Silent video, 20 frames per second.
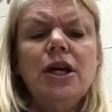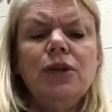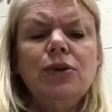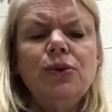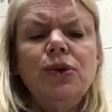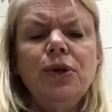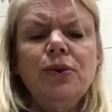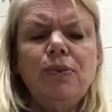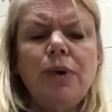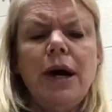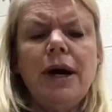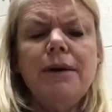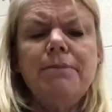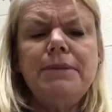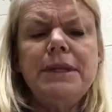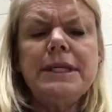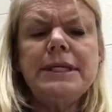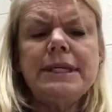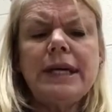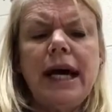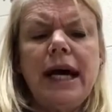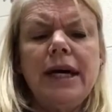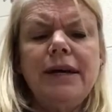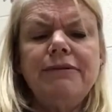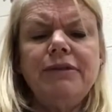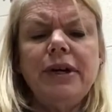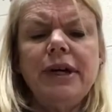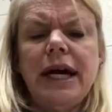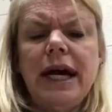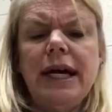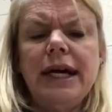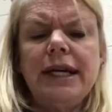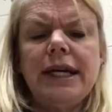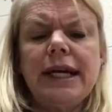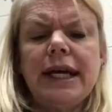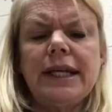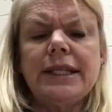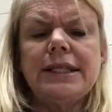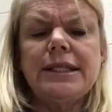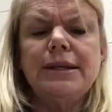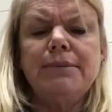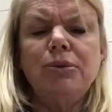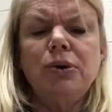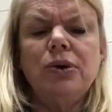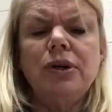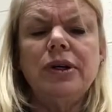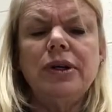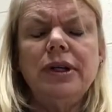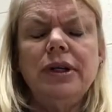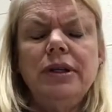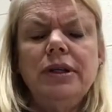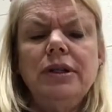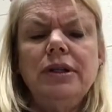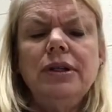Luna rubbed the side of her head against a board.